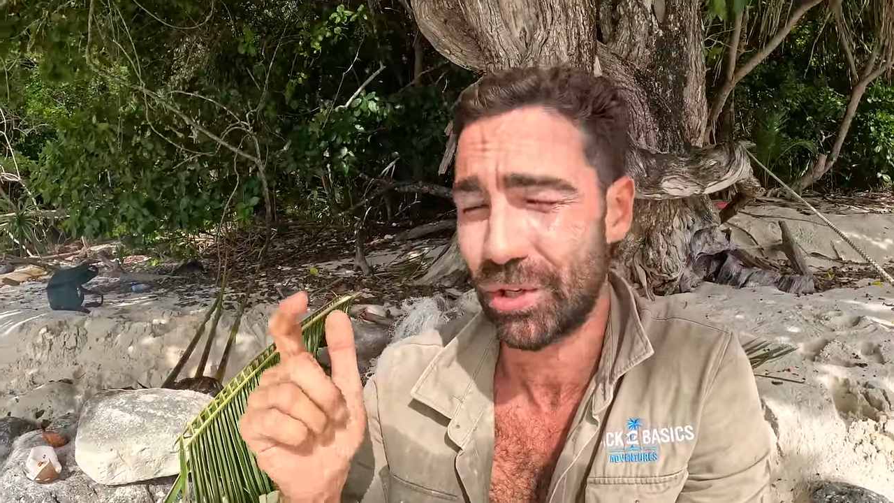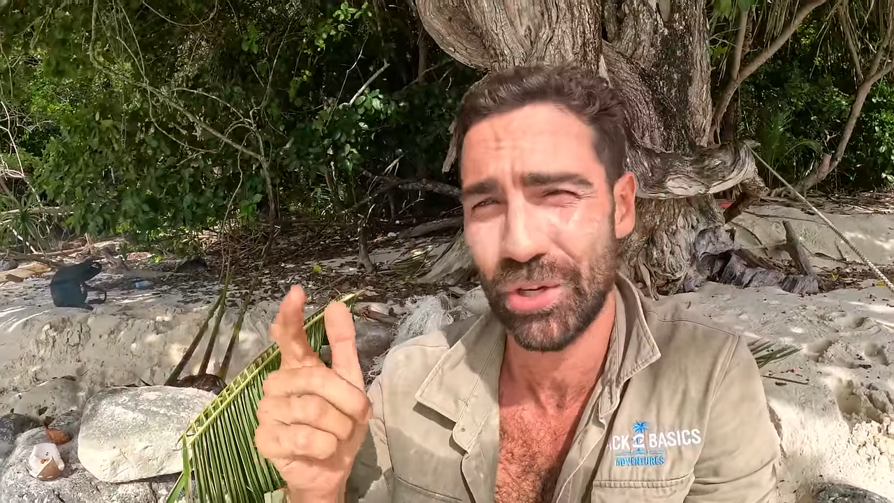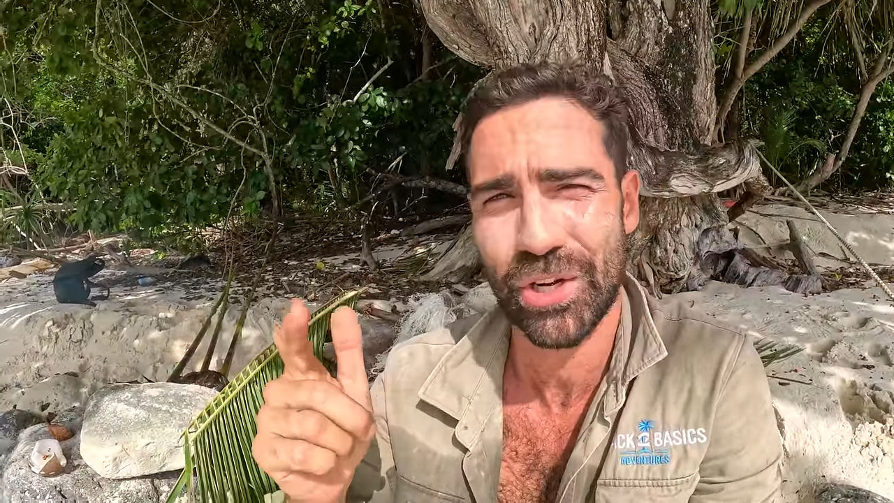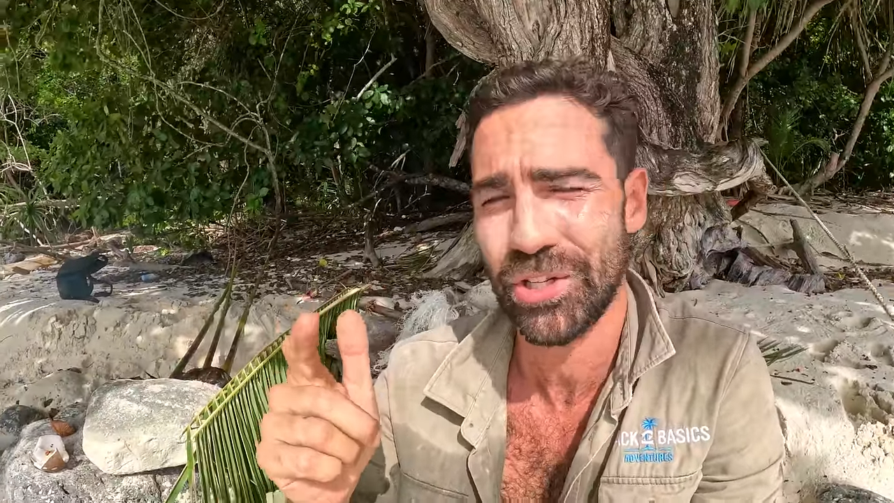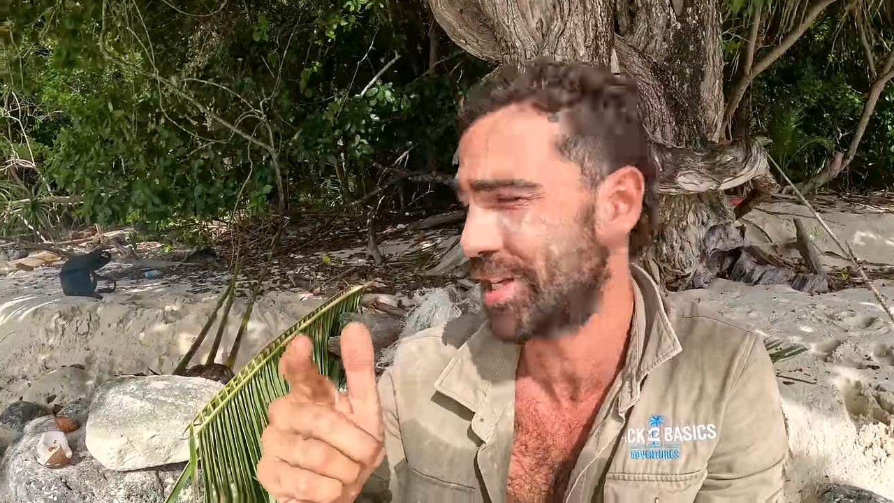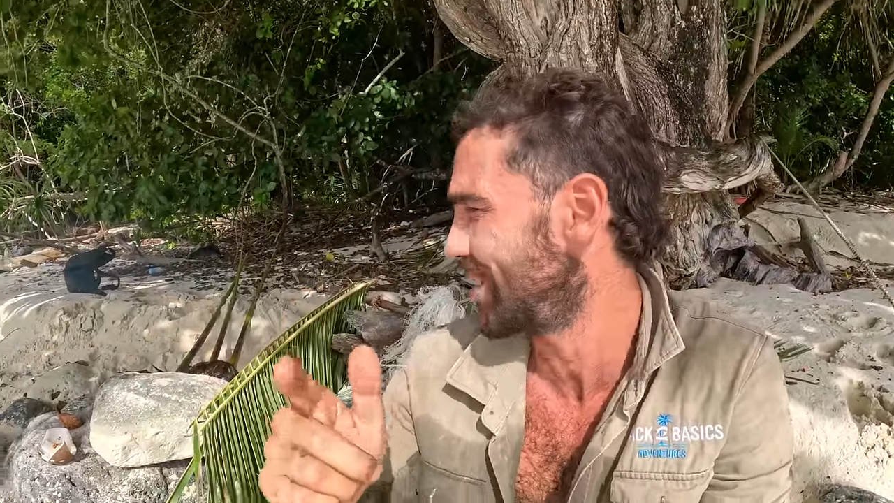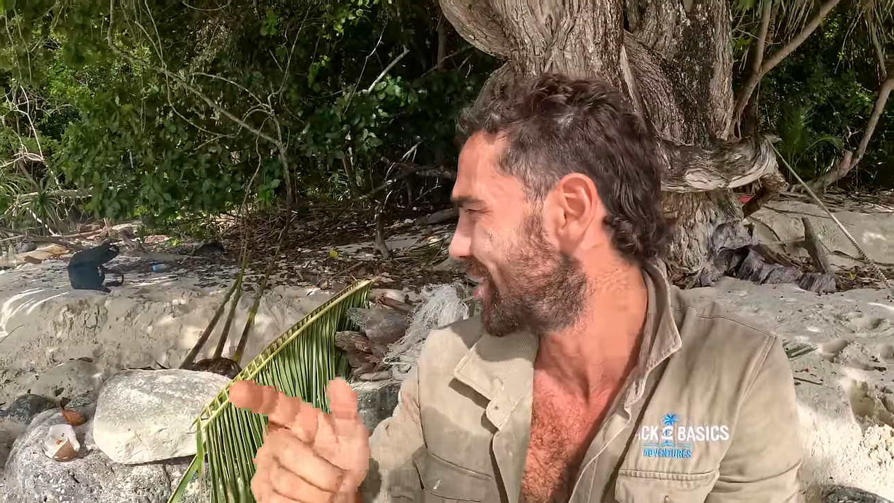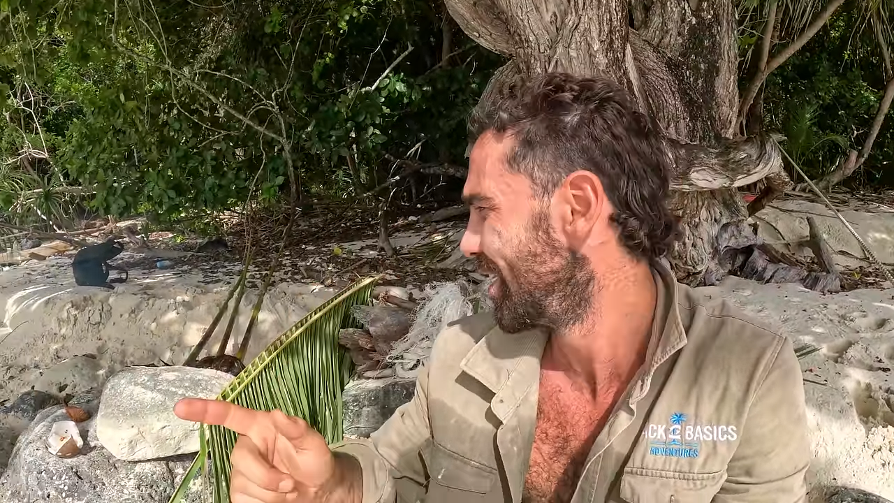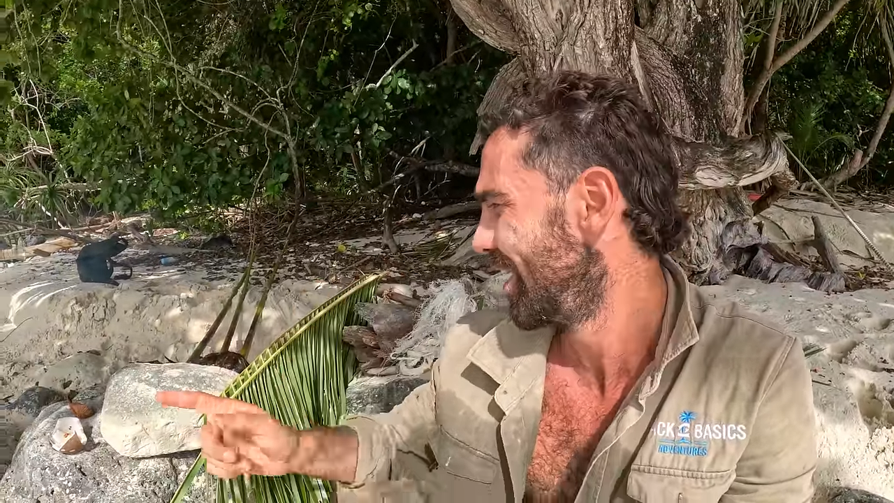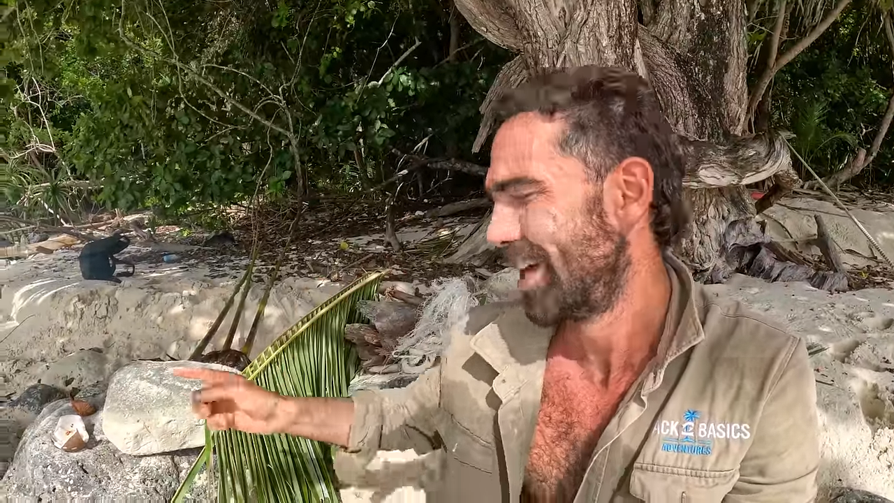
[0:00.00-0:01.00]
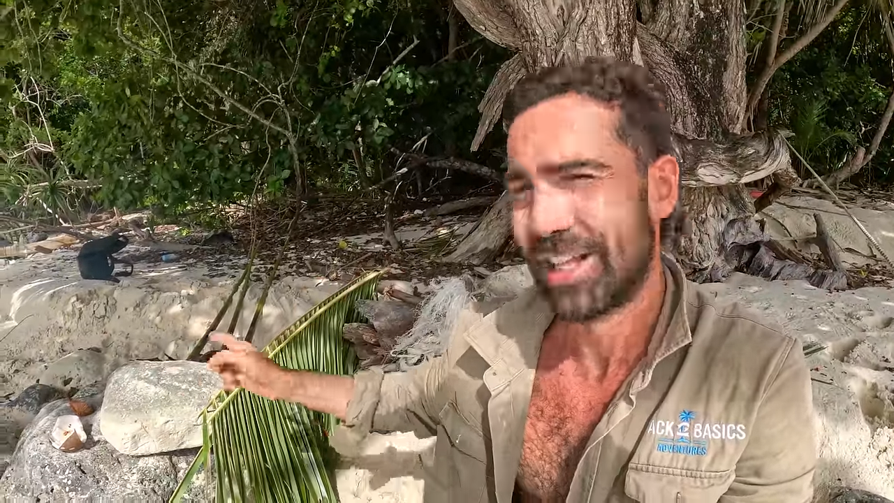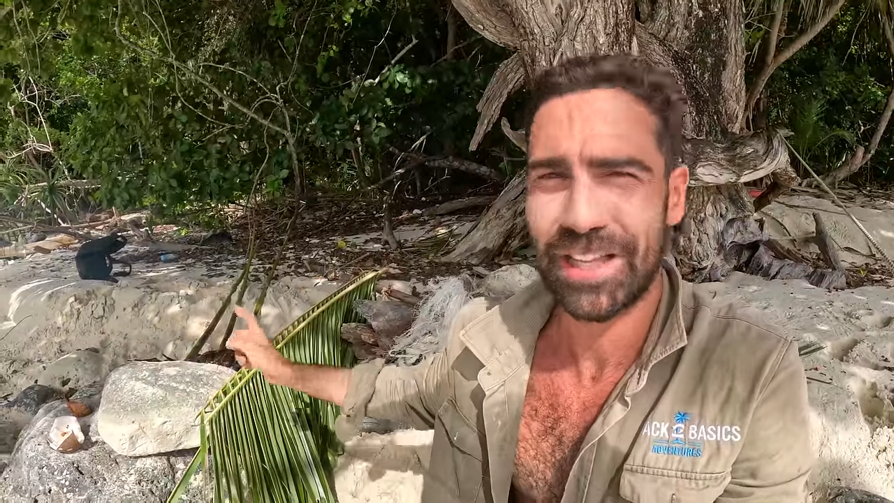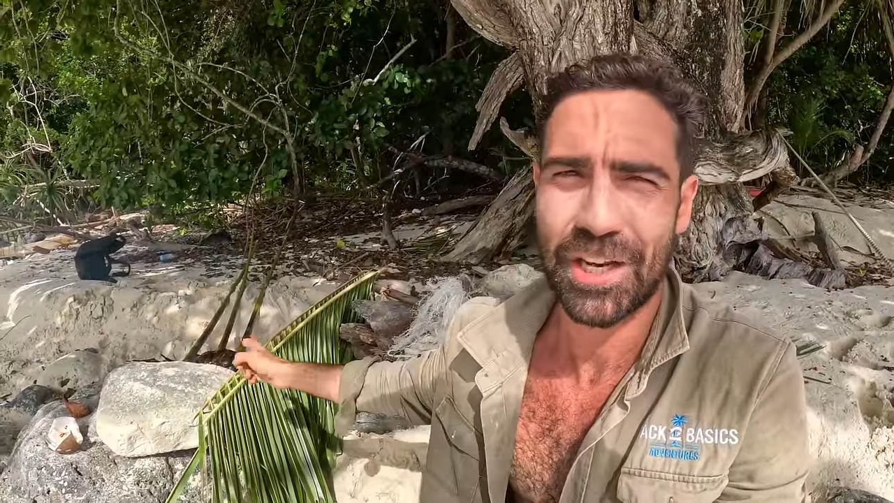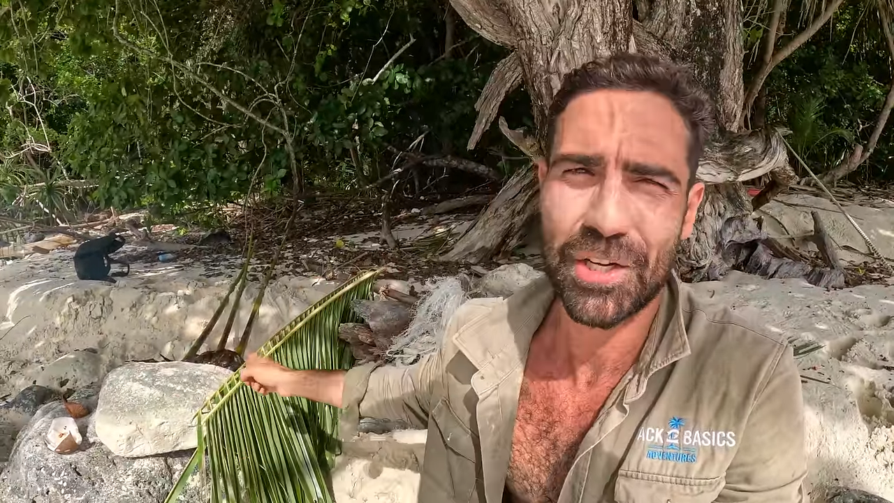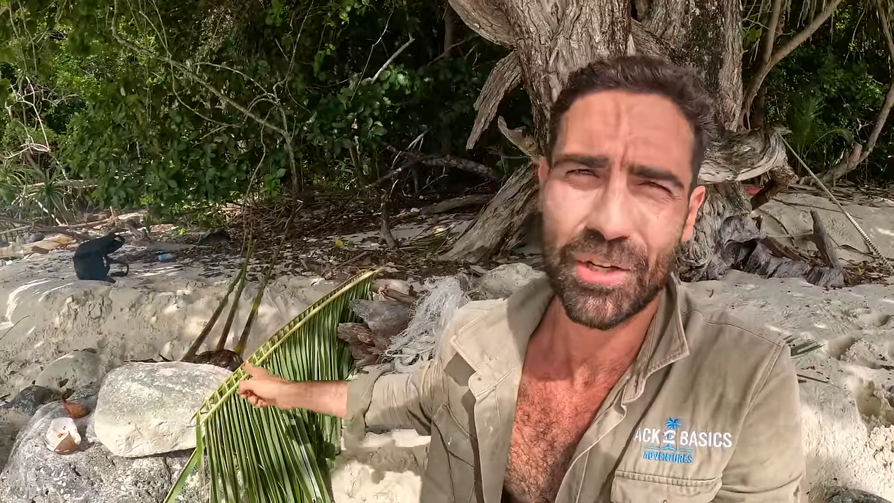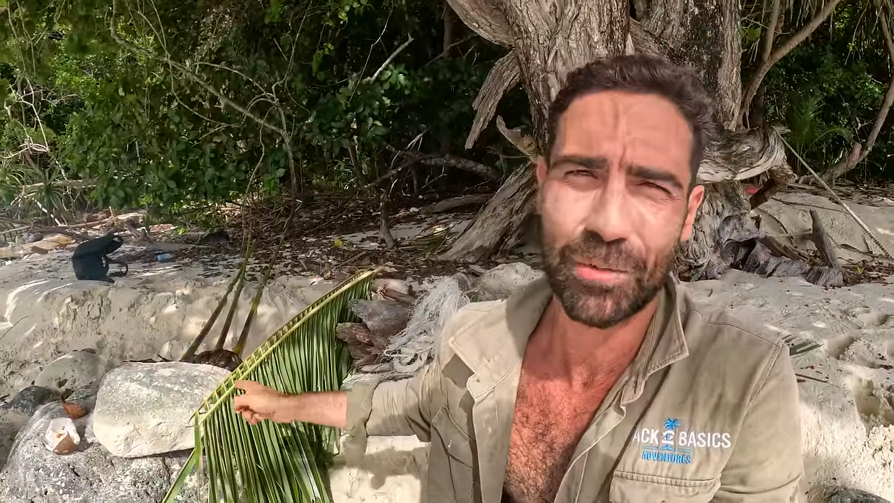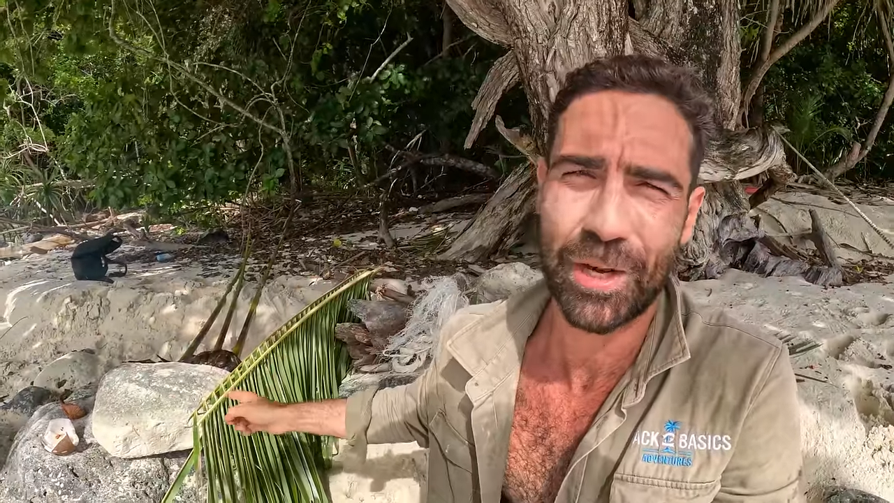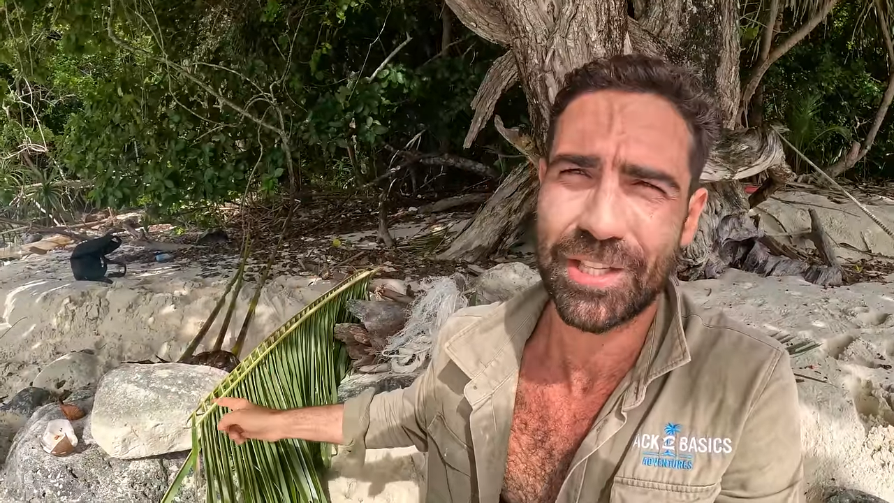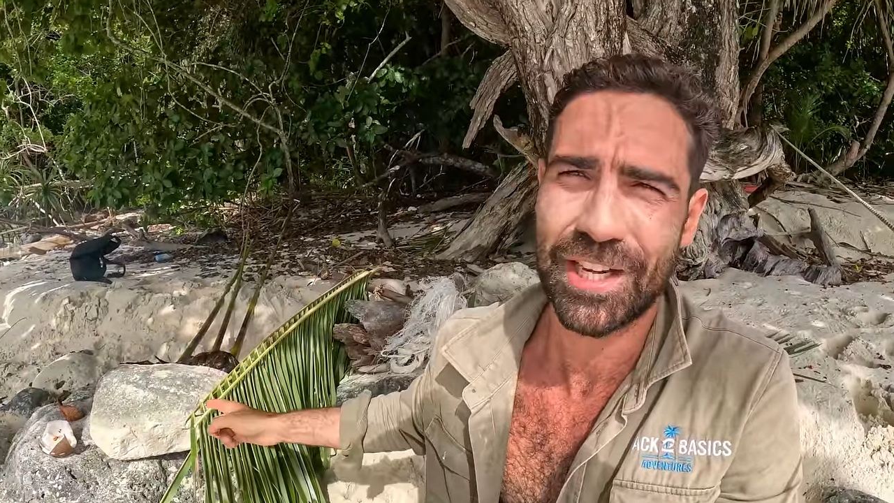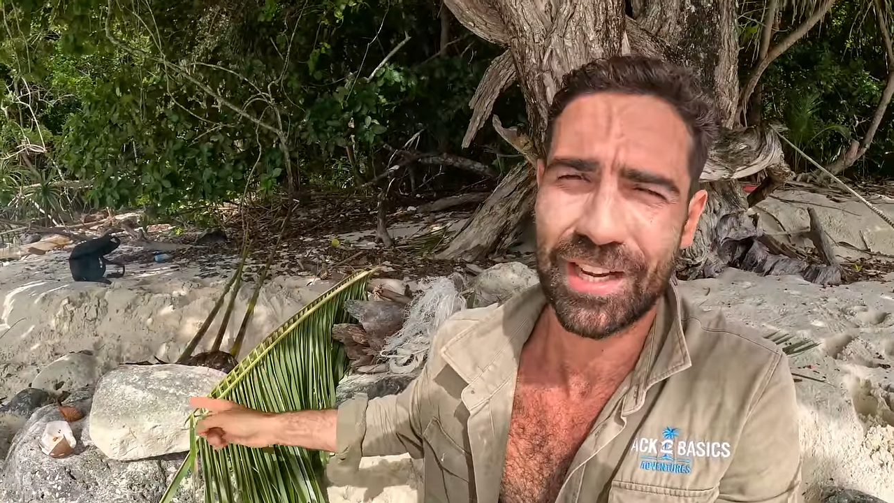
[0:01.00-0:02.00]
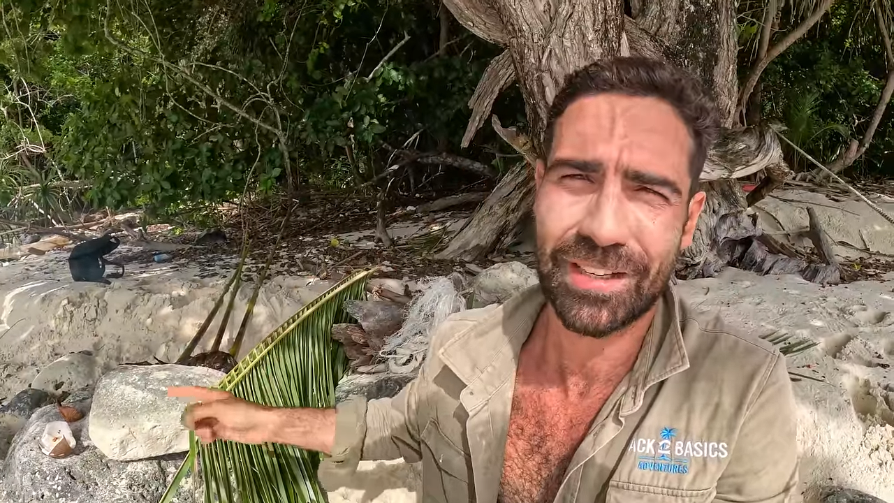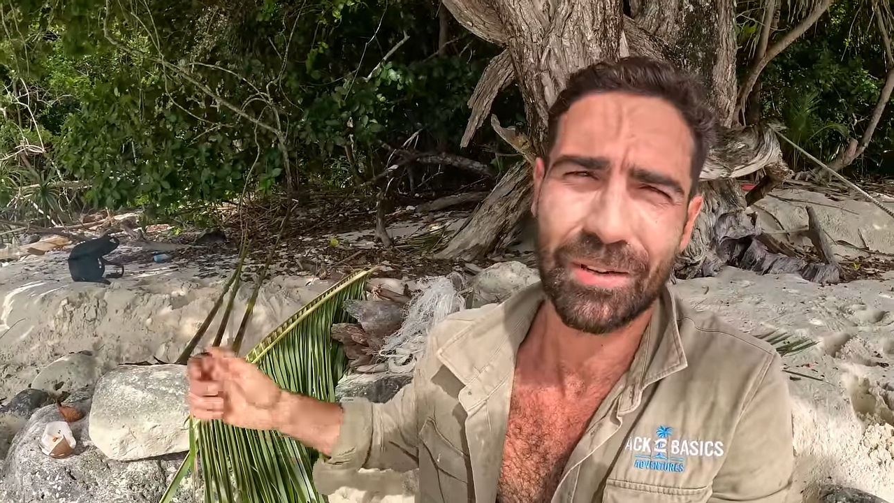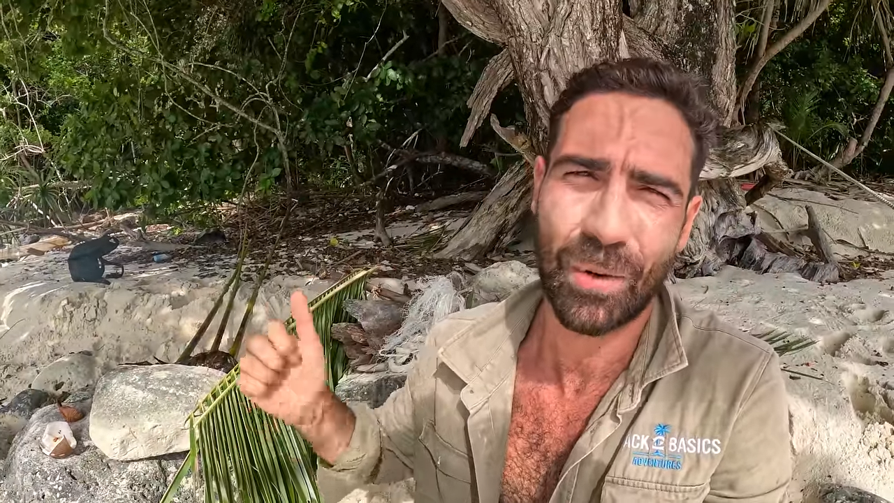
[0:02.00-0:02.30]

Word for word: The good news is lunch is almost done.